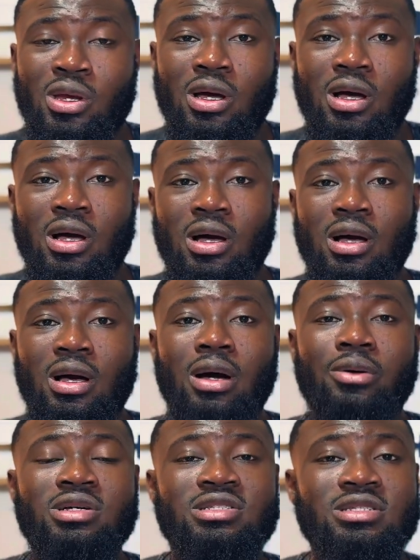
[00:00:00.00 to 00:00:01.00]

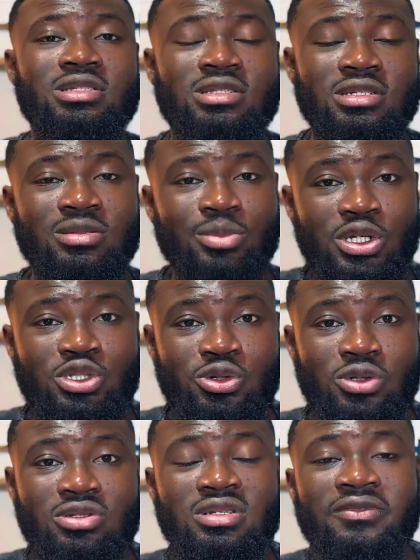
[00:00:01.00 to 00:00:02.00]
our ancestors made
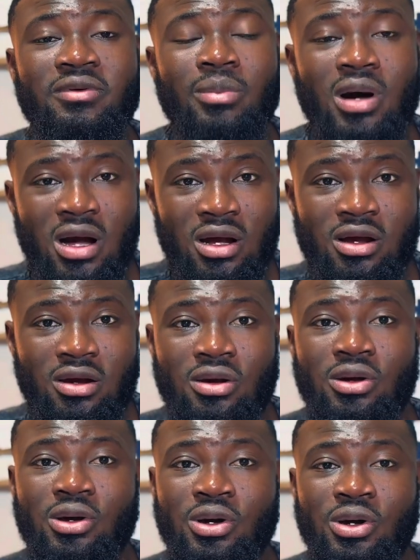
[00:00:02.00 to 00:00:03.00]
sure to leave a mark
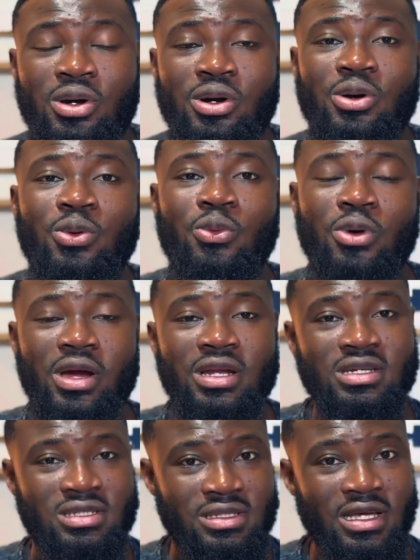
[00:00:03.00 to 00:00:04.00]
where
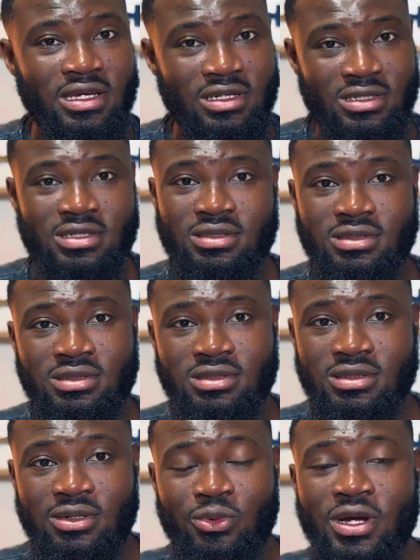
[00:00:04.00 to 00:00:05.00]
they stayed,
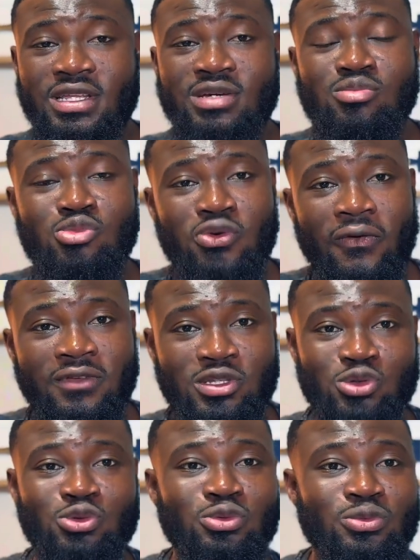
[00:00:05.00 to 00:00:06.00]
where they
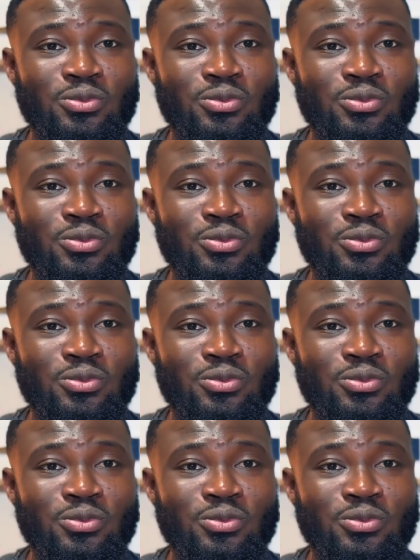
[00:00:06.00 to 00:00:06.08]
moved to.